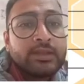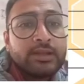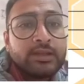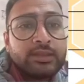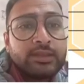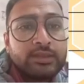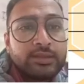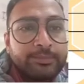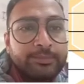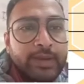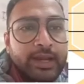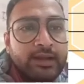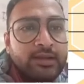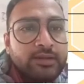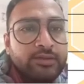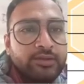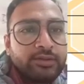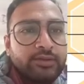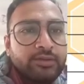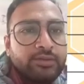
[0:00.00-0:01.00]
The
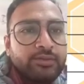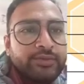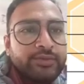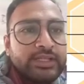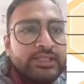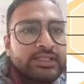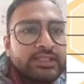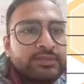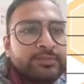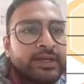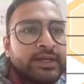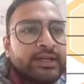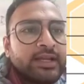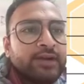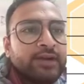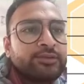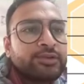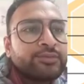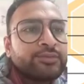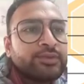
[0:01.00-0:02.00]
bat, which is made
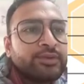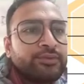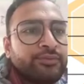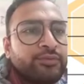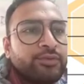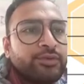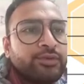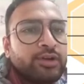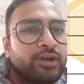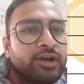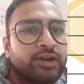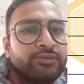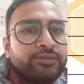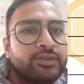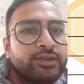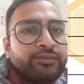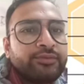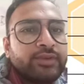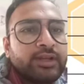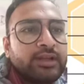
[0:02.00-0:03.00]
out of the wood of
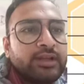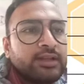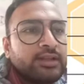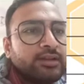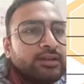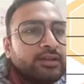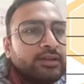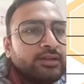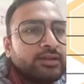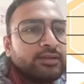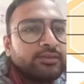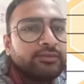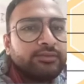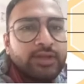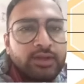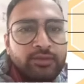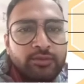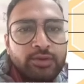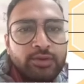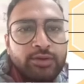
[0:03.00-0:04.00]
the
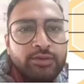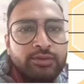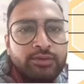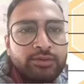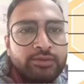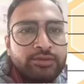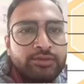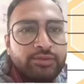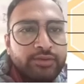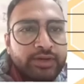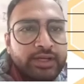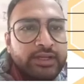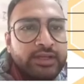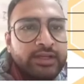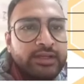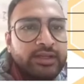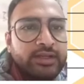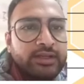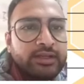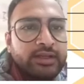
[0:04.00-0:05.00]
willow
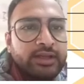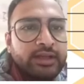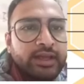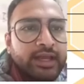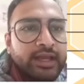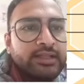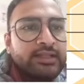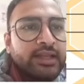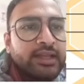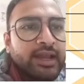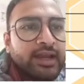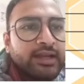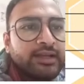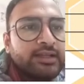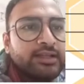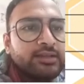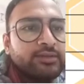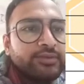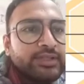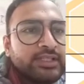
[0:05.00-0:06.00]
tree, and the
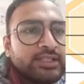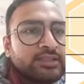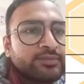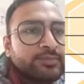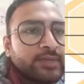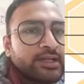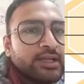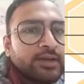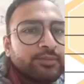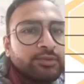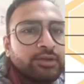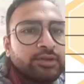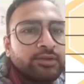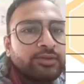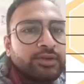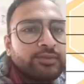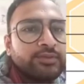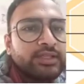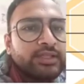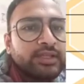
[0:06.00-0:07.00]
handle, which is made out
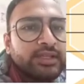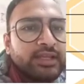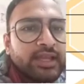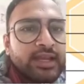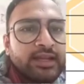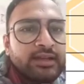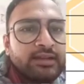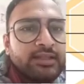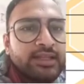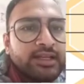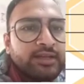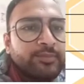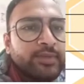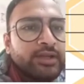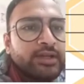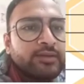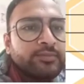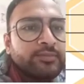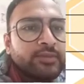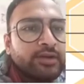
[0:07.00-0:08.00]
of the cane that
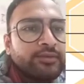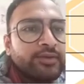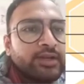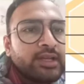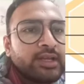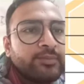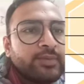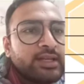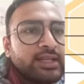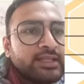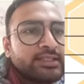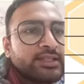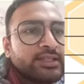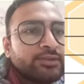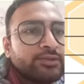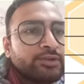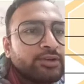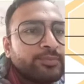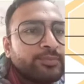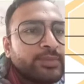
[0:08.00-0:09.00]
become available as a
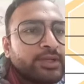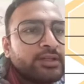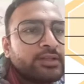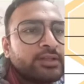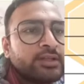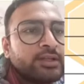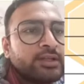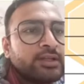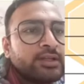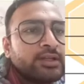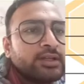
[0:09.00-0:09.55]
European.